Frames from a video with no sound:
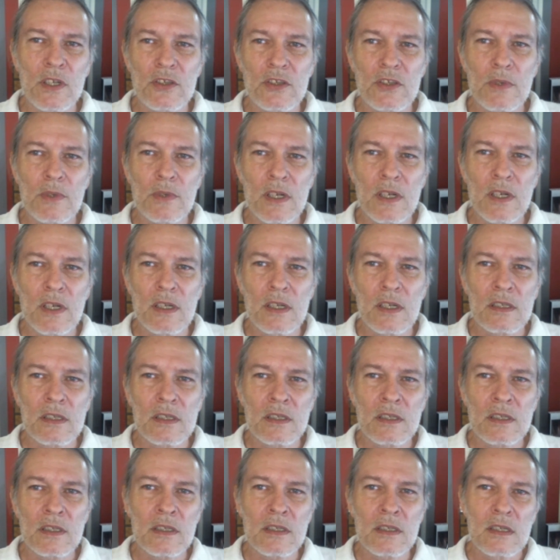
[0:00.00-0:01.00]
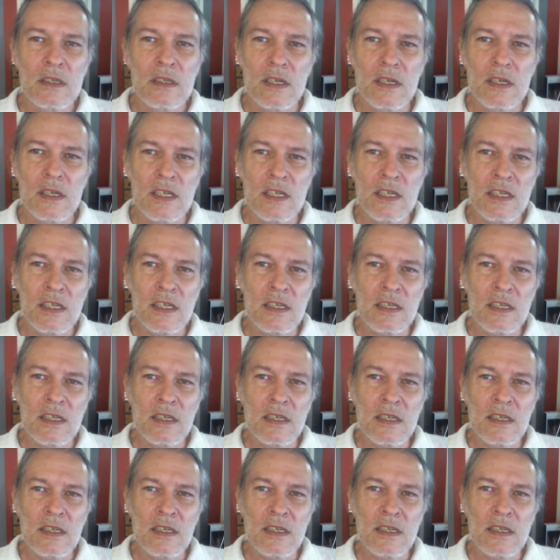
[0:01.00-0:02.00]
where
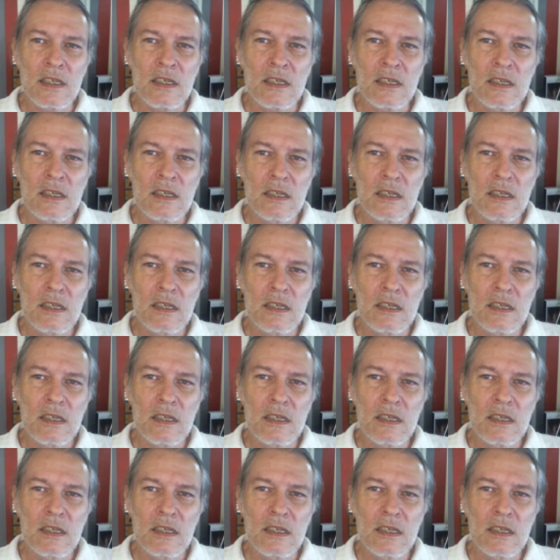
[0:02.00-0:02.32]
there